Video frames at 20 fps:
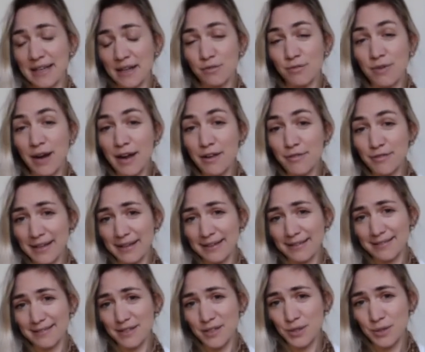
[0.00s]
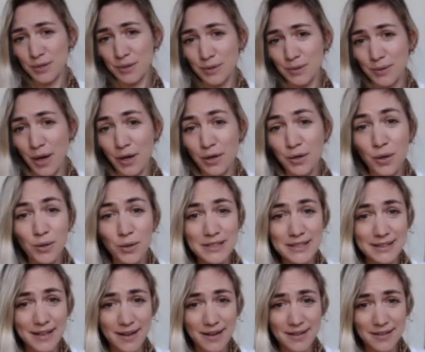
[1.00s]
arriving to her
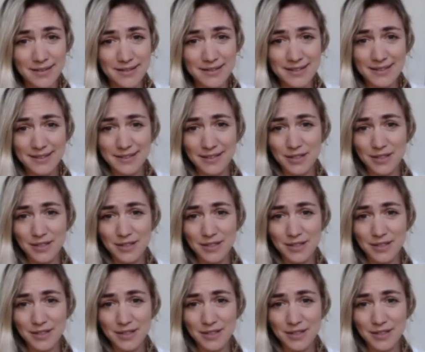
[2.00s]
golden heart,